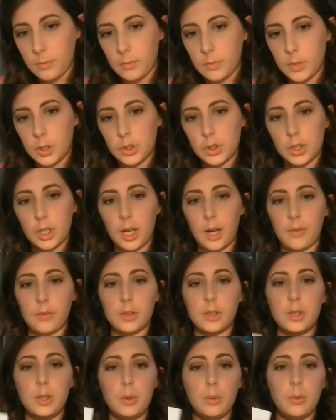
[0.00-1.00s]
You should have
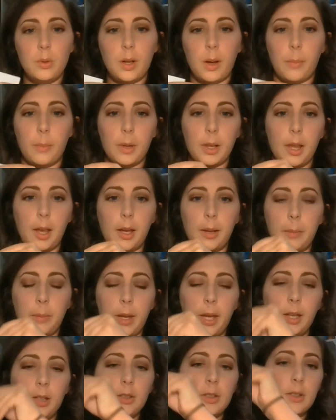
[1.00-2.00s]
2 number line
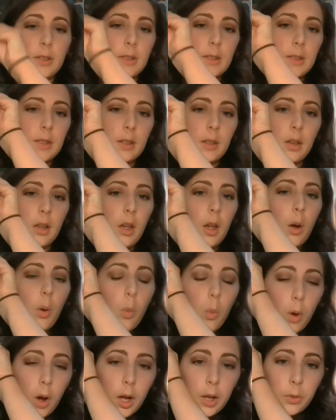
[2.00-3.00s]
pages,
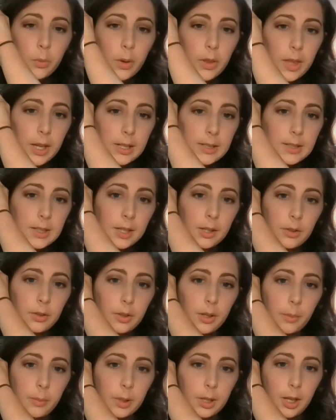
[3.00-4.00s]
one with a single
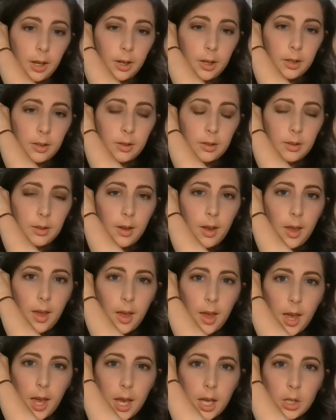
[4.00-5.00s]
number line
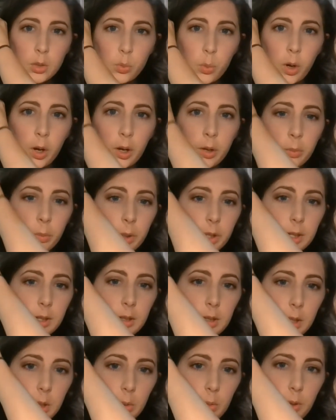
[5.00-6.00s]
and one with
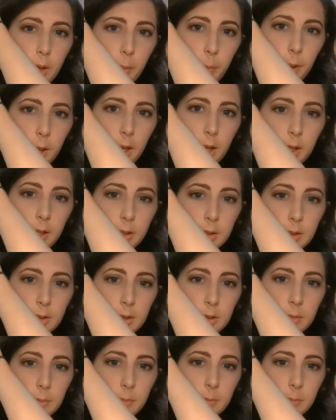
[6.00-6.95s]
2 number lines.